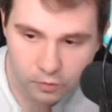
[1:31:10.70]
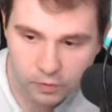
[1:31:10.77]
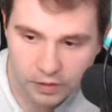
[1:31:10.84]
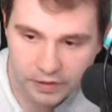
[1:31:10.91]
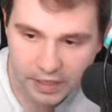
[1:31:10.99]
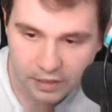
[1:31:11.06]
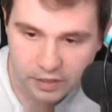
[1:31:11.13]

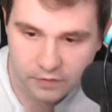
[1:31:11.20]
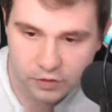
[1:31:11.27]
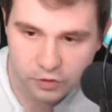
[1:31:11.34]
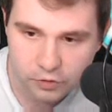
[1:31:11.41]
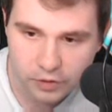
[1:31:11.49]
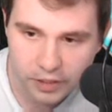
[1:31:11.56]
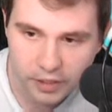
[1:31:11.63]
without even
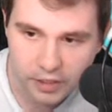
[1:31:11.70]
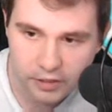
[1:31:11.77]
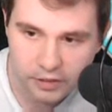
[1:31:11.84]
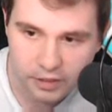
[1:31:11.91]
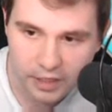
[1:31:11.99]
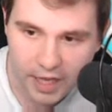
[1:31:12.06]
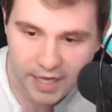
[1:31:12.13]
doing
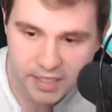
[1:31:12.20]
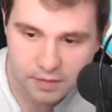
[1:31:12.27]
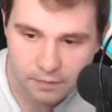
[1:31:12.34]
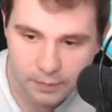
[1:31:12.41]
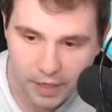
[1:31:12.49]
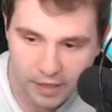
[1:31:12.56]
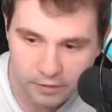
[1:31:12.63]
the last
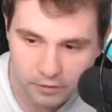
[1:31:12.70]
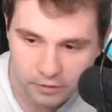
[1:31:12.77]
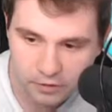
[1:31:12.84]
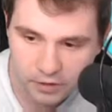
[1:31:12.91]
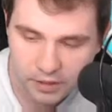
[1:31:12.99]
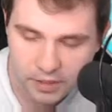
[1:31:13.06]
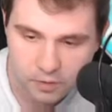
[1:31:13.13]

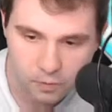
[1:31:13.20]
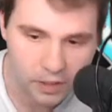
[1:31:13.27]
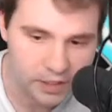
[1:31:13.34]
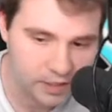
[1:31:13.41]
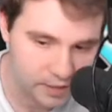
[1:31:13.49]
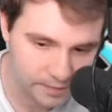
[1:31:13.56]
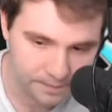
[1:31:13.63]
battle, is
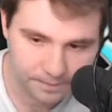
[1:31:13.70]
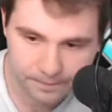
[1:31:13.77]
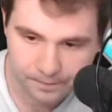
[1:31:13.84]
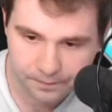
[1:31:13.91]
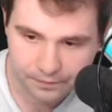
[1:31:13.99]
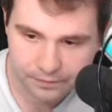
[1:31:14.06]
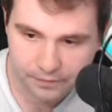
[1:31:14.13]
what?
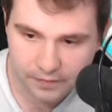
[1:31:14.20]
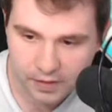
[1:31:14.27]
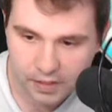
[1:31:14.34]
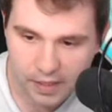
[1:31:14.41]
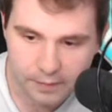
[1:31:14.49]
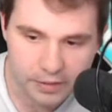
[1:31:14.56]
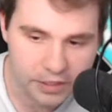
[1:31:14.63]

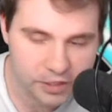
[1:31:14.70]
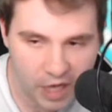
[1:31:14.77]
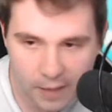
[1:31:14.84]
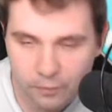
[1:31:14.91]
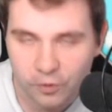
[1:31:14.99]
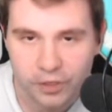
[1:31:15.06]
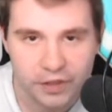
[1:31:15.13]
I'm in the
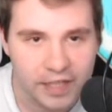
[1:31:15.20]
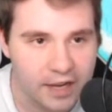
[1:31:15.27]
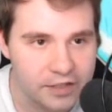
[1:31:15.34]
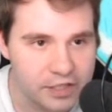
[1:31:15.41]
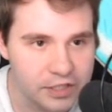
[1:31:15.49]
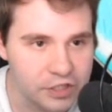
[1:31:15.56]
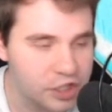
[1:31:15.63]
top
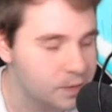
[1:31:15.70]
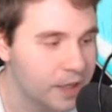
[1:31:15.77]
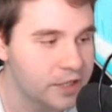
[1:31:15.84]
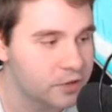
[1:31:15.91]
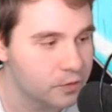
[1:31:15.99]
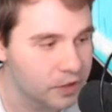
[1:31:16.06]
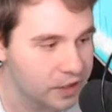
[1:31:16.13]
1,000 just
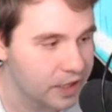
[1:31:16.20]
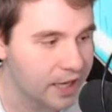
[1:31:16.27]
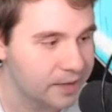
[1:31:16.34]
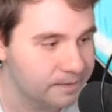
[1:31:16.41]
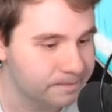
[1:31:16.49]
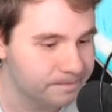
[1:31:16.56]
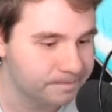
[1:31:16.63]
by doing that.